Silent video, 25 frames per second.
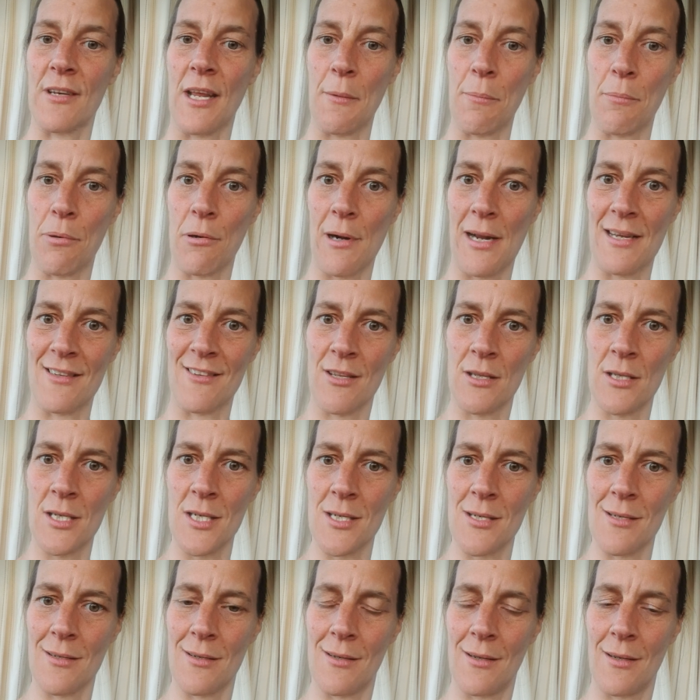
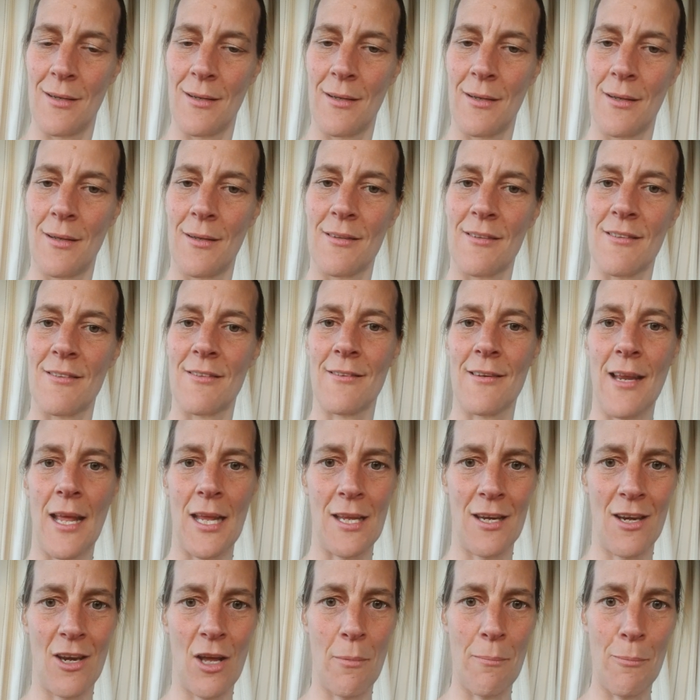present, stay
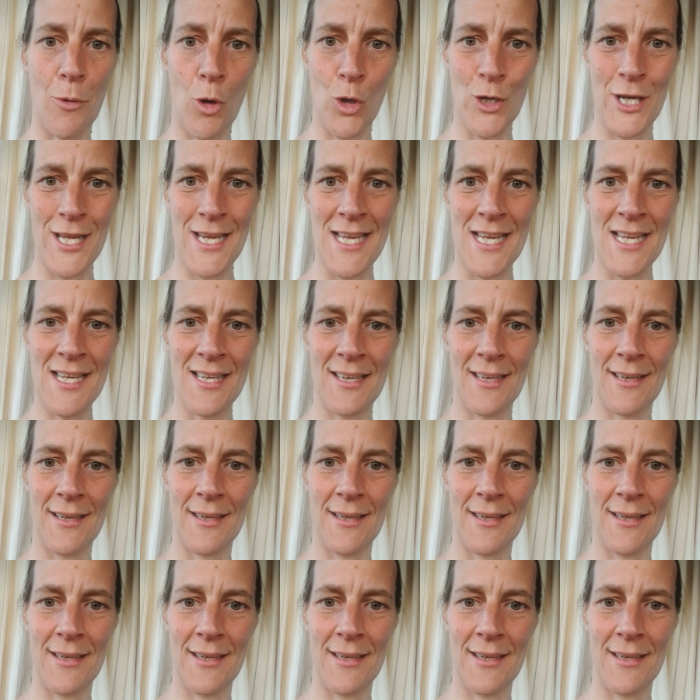in our body,